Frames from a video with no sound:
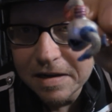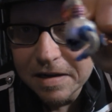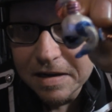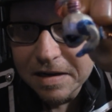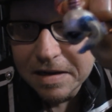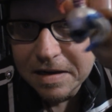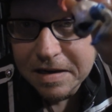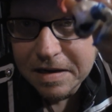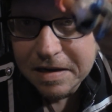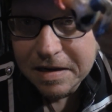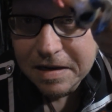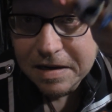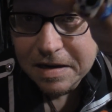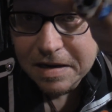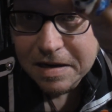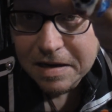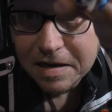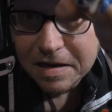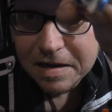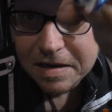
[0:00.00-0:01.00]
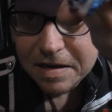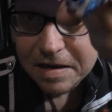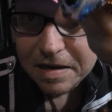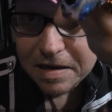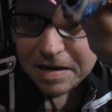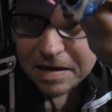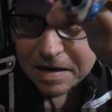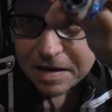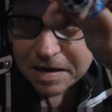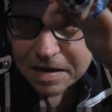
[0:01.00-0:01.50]

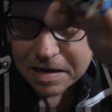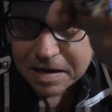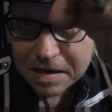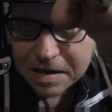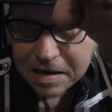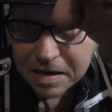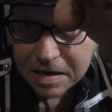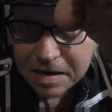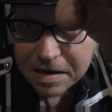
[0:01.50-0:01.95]
(silence)